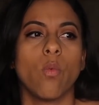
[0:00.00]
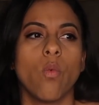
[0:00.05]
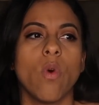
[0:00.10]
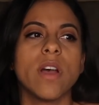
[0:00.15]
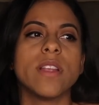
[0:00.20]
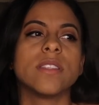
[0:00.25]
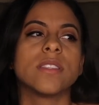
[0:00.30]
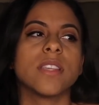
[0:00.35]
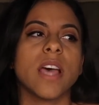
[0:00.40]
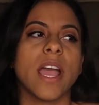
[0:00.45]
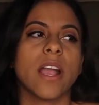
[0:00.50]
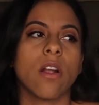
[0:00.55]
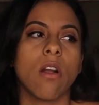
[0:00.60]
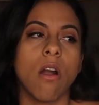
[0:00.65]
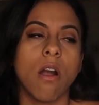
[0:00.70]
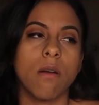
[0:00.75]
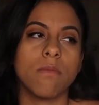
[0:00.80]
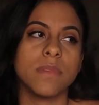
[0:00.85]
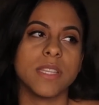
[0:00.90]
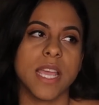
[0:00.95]
once I
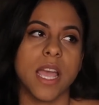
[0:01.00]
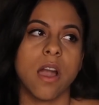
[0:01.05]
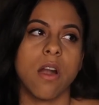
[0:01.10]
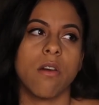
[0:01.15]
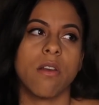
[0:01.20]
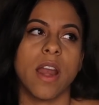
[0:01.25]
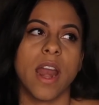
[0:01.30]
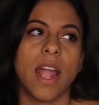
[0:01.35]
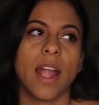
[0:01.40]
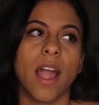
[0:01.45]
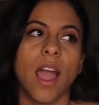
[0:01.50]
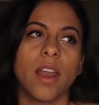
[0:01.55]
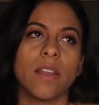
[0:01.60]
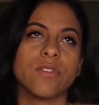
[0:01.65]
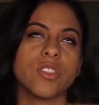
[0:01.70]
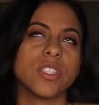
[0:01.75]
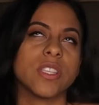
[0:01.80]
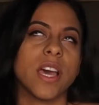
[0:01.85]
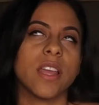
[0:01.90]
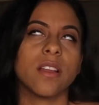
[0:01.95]
calmed down and I kind
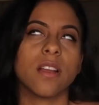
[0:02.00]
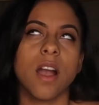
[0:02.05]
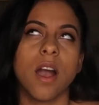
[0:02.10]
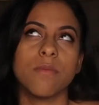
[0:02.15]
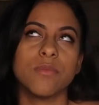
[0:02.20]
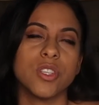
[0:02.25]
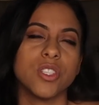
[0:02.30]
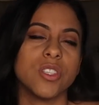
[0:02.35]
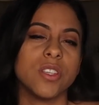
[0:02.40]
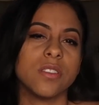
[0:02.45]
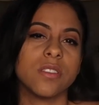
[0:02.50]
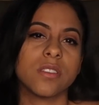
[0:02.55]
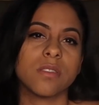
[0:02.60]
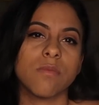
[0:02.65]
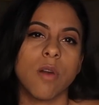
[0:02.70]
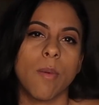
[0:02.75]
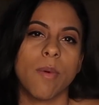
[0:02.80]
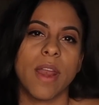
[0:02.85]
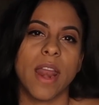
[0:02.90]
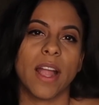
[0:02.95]
of just had a come to
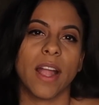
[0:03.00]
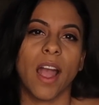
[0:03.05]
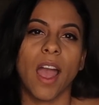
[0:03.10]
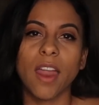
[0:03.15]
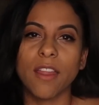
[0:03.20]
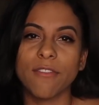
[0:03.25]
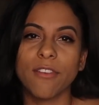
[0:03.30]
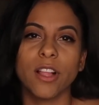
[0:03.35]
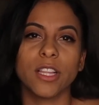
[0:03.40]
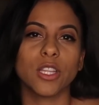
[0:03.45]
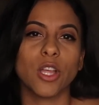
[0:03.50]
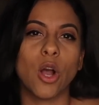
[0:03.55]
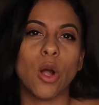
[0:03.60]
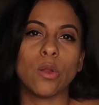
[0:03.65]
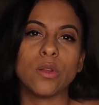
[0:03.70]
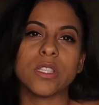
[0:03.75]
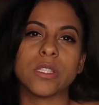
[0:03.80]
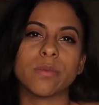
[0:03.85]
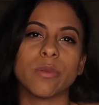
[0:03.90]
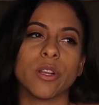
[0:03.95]
Jesus moment, I kind of felt like the
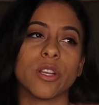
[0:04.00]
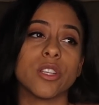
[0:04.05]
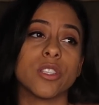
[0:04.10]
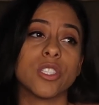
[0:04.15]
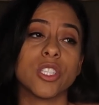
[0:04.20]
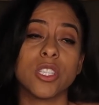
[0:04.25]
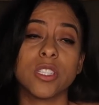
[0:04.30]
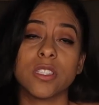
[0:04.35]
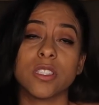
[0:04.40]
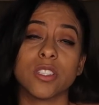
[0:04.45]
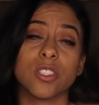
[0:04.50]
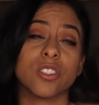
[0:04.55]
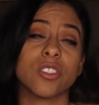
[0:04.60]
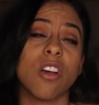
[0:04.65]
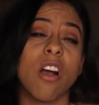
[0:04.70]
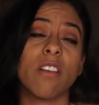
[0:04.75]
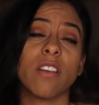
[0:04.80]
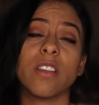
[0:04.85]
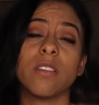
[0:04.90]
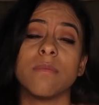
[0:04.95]
Holy Spirit and Jesus just
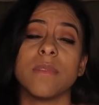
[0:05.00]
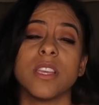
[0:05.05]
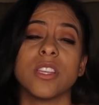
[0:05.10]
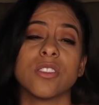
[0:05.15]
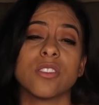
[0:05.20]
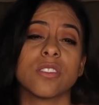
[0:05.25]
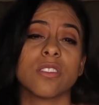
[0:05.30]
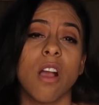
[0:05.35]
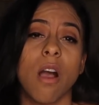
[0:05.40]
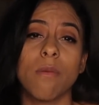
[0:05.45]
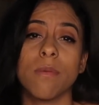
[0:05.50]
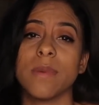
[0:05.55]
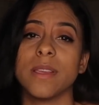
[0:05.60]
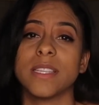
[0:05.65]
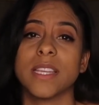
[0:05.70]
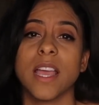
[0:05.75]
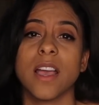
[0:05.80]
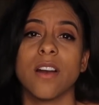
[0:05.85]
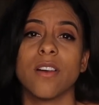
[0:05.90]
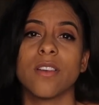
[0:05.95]
talking to me and just calming
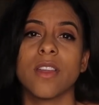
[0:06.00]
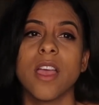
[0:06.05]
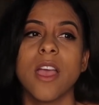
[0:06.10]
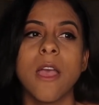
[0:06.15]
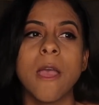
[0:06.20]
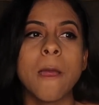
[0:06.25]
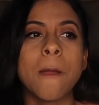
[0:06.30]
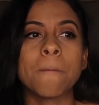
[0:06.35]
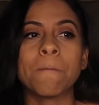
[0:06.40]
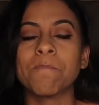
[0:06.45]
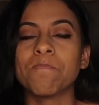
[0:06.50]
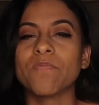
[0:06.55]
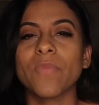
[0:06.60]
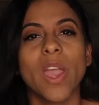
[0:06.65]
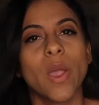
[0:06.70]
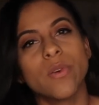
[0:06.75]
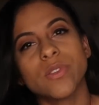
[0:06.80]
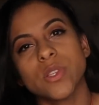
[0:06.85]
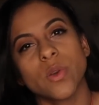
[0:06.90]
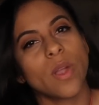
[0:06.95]
me down.
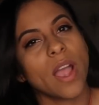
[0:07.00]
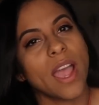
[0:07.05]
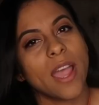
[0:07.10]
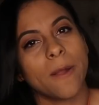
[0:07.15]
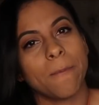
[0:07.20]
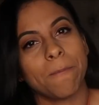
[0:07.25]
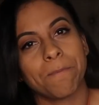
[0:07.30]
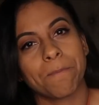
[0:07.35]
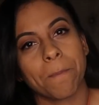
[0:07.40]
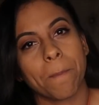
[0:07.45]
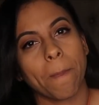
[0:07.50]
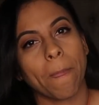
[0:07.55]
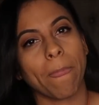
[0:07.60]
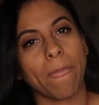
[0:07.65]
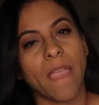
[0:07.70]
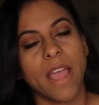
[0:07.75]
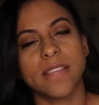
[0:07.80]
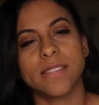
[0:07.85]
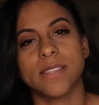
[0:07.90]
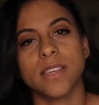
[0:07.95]
It was okay.
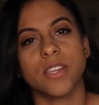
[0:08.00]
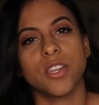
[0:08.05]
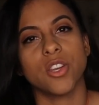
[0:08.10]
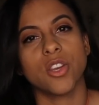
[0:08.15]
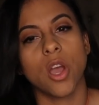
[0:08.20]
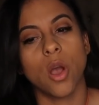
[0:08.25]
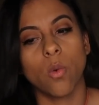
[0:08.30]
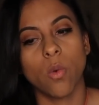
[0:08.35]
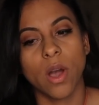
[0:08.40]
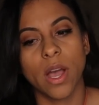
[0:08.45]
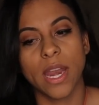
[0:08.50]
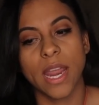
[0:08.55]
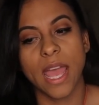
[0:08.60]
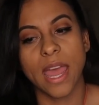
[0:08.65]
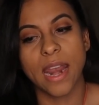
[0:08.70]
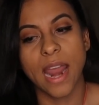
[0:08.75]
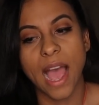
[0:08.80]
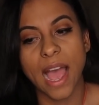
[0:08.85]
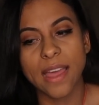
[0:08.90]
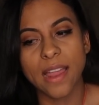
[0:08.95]
I said, you know what?
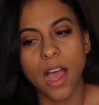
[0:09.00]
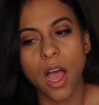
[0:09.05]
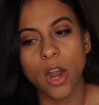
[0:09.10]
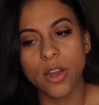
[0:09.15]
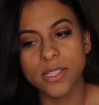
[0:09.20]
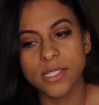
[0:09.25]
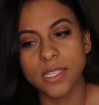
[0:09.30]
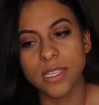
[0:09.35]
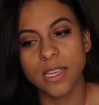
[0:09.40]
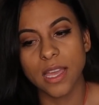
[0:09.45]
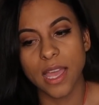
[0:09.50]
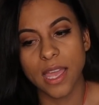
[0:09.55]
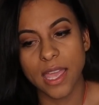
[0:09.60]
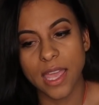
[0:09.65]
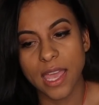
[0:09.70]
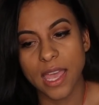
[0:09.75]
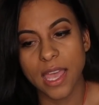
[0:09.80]
And I honestly,